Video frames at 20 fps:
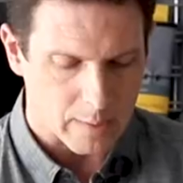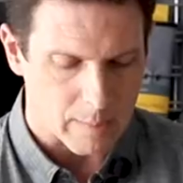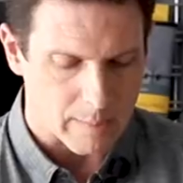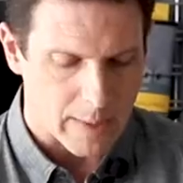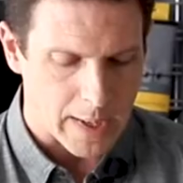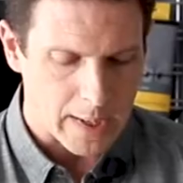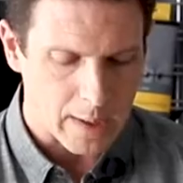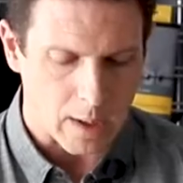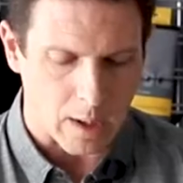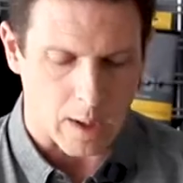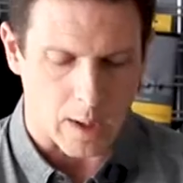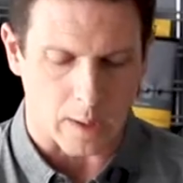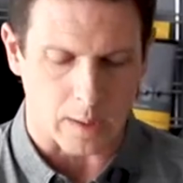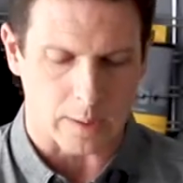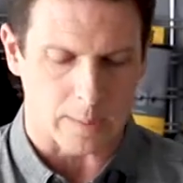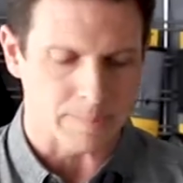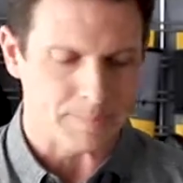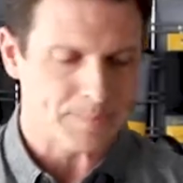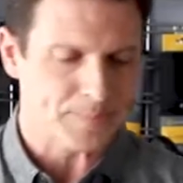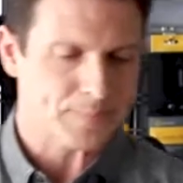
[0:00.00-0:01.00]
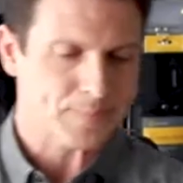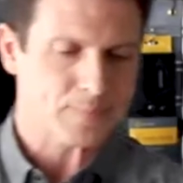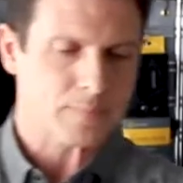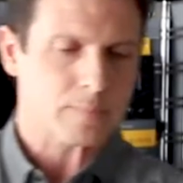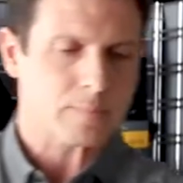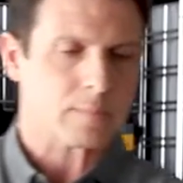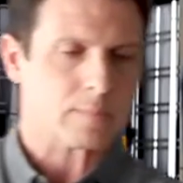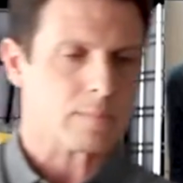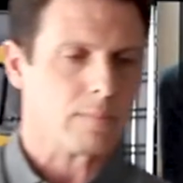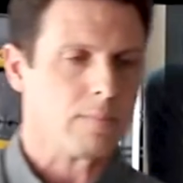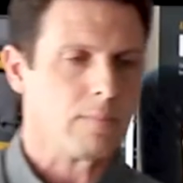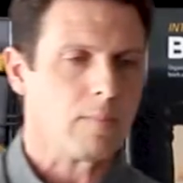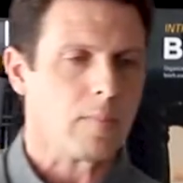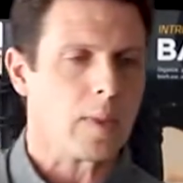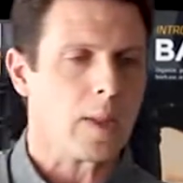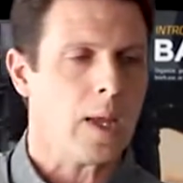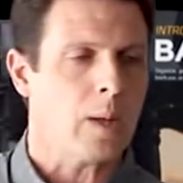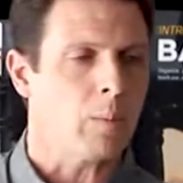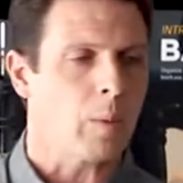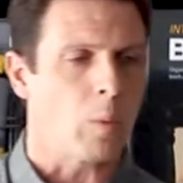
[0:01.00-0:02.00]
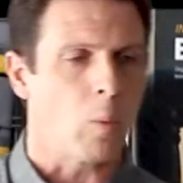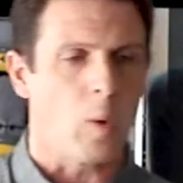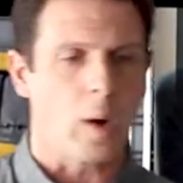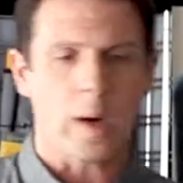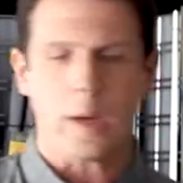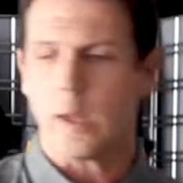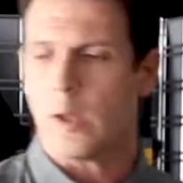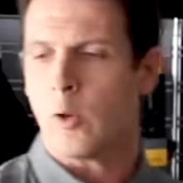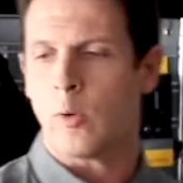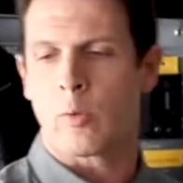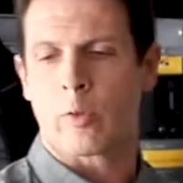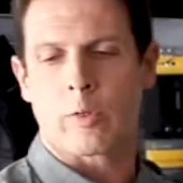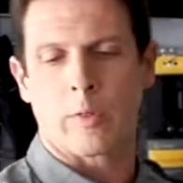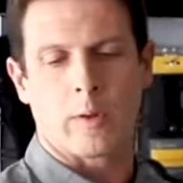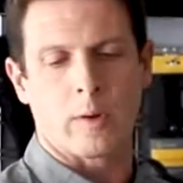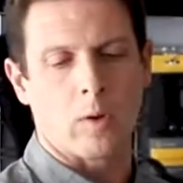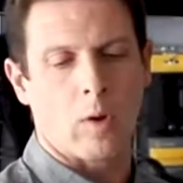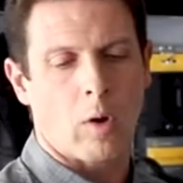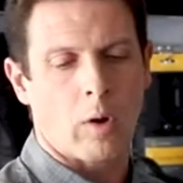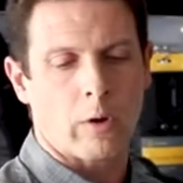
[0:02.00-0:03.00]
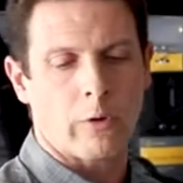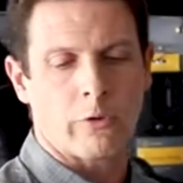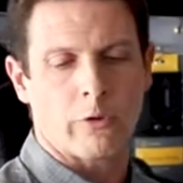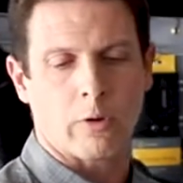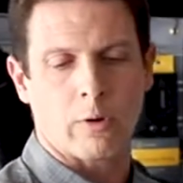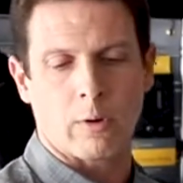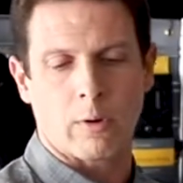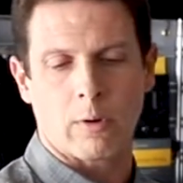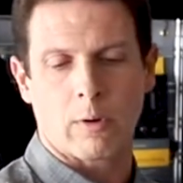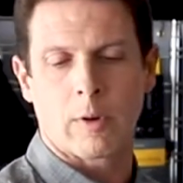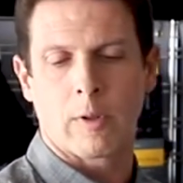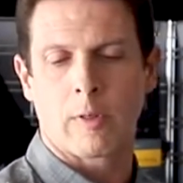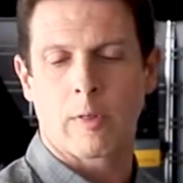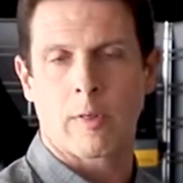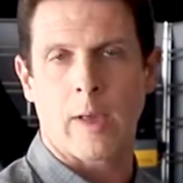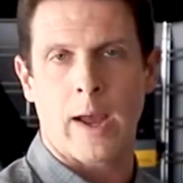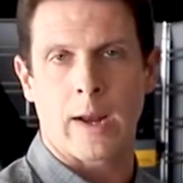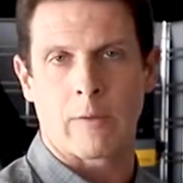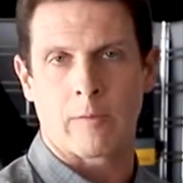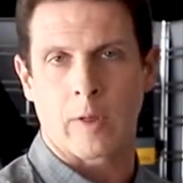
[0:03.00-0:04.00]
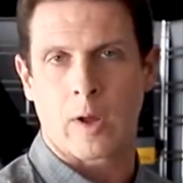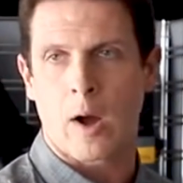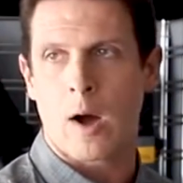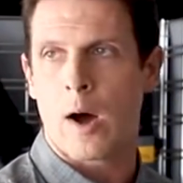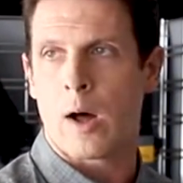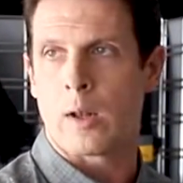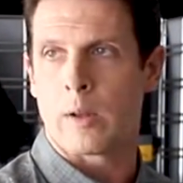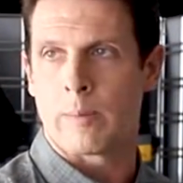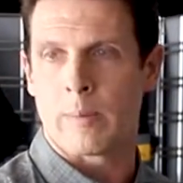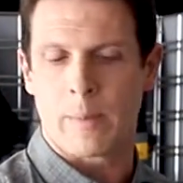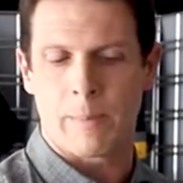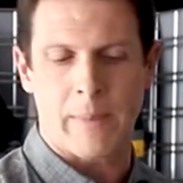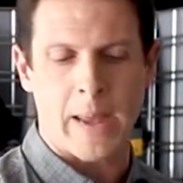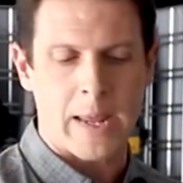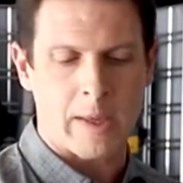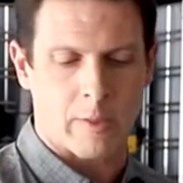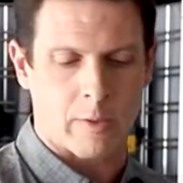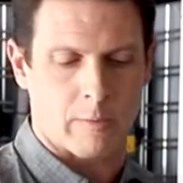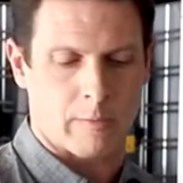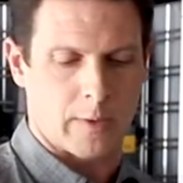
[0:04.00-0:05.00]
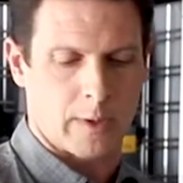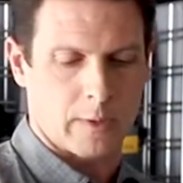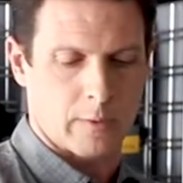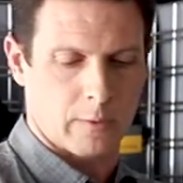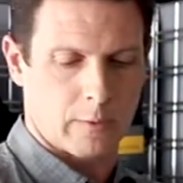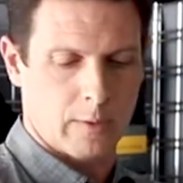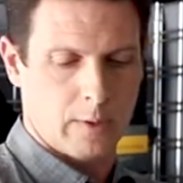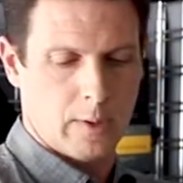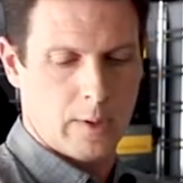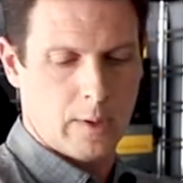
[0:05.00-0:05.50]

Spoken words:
the main column and we want to use the larger side of the column, the base of it,